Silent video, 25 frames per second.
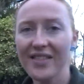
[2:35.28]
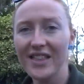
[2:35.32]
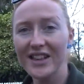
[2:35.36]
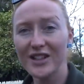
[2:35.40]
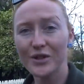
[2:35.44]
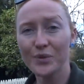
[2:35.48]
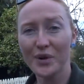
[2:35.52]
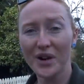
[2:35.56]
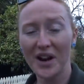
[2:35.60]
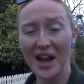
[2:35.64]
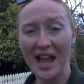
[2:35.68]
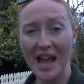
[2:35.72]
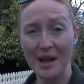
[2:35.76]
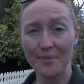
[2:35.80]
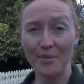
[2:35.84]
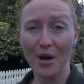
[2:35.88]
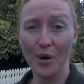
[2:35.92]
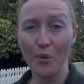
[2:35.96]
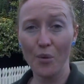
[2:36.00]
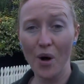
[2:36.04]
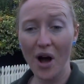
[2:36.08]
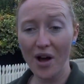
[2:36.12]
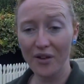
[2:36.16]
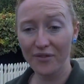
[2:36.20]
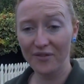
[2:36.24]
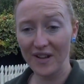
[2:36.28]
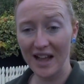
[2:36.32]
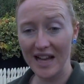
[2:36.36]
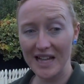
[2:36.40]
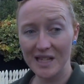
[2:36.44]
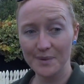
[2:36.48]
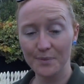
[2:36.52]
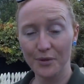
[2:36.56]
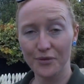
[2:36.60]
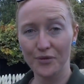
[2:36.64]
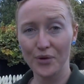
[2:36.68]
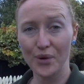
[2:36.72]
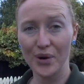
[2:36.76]
This is where I had my
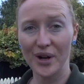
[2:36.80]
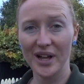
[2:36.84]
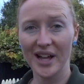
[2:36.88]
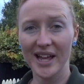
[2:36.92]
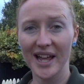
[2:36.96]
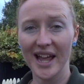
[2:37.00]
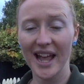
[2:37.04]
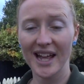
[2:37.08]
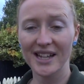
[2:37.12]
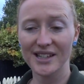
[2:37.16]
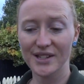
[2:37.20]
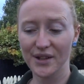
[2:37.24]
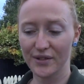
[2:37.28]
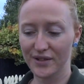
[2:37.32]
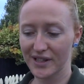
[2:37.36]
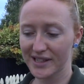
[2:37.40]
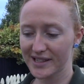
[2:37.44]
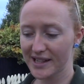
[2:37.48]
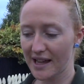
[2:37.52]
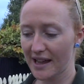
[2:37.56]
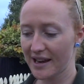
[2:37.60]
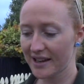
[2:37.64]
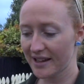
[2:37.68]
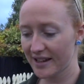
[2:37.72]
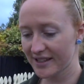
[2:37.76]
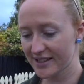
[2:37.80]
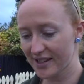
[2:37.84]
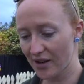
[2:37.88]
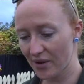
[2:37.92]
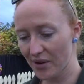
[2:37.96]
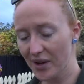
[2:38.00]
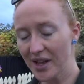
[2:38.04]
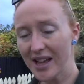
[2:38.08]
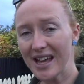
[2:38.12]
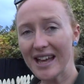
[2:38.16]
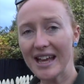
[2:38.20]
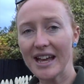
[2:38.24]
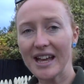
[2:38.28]
wildflowers before, and so I decided as I'll
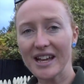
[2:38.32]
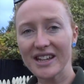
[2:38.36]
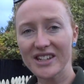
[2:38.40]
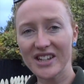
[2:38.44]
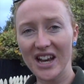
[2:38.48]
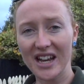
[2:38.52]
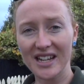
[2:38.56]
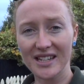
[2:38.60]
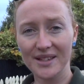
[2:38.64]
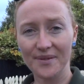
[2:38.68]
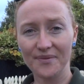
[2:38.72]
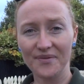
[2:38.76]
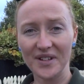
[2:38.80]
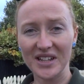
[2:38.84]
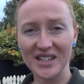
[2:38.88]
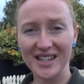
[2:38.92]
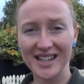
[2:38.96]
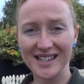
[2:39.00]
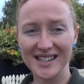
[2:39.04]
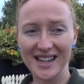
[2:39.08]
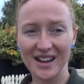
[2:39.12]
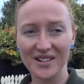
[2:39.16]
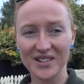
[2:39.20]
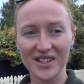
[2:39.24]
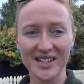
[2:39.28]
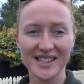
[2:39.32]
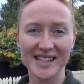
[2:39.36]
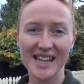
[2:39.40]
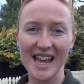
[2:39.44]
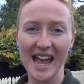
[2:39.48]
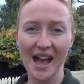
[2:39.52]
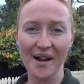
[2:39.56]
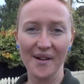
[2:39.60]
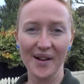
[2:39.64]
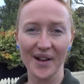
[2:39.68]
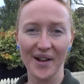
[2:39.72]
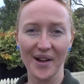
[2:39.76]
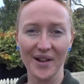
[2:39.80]
change some veggies and I'll just see
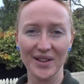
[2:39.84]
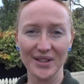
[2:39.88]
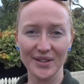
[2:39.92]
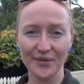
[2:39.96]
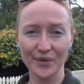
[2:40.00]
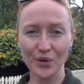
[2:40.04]
how it goes.